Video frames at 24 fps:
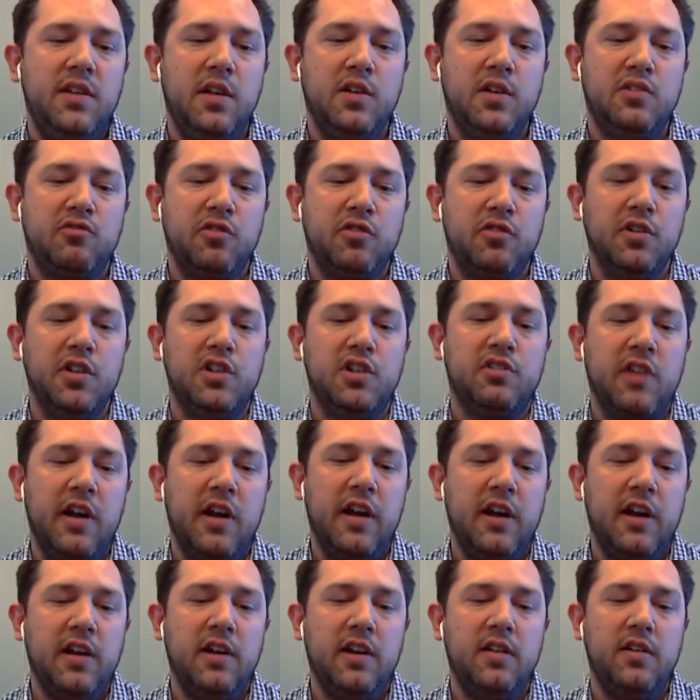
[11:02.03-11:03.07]
it's really
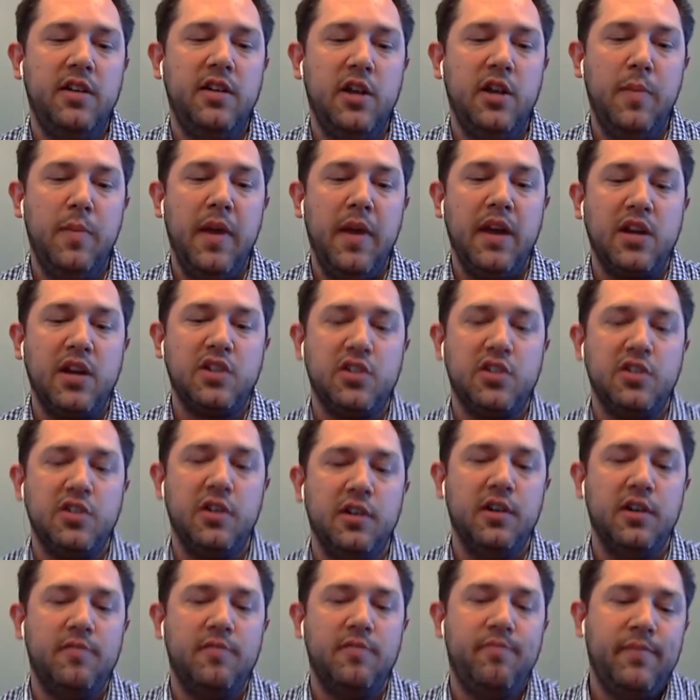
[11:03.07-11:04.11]
trying to, make
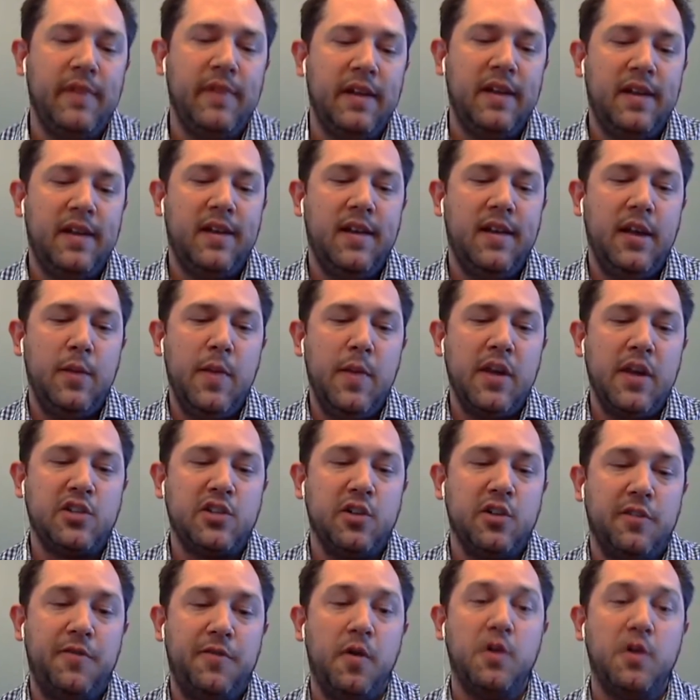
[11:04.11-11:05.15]

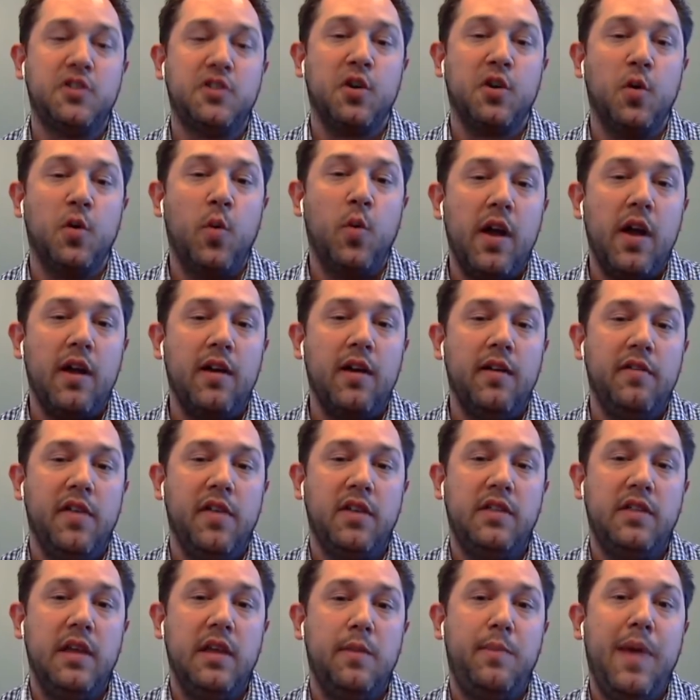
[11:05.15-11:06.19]
sure folks are aware of
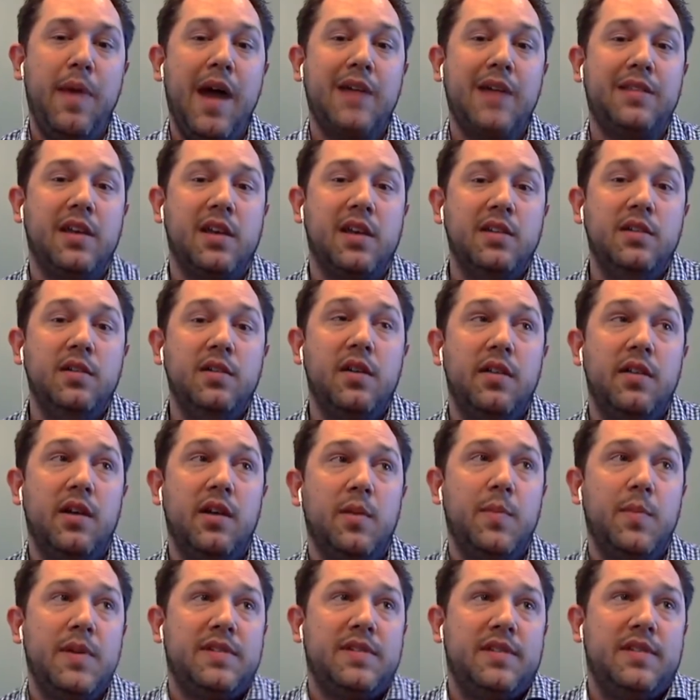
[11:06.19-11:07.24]
like the impact it can do to their
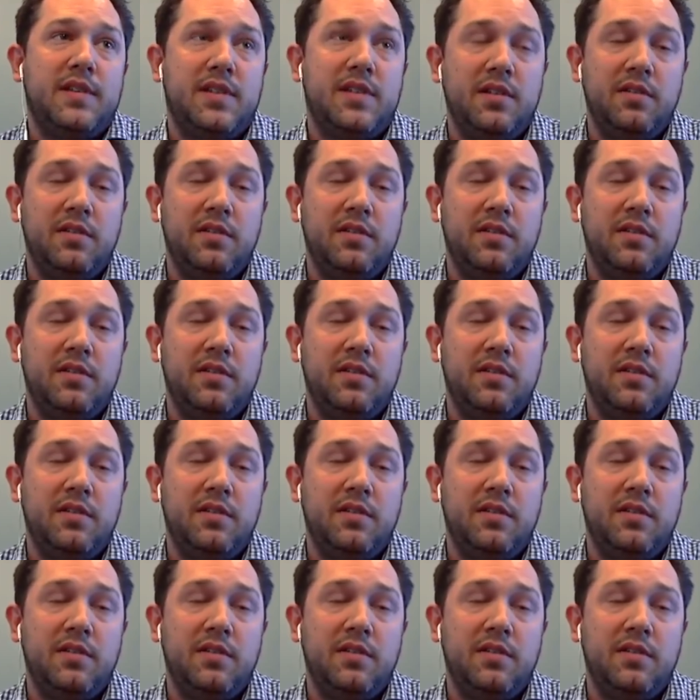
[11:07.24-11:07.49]
business.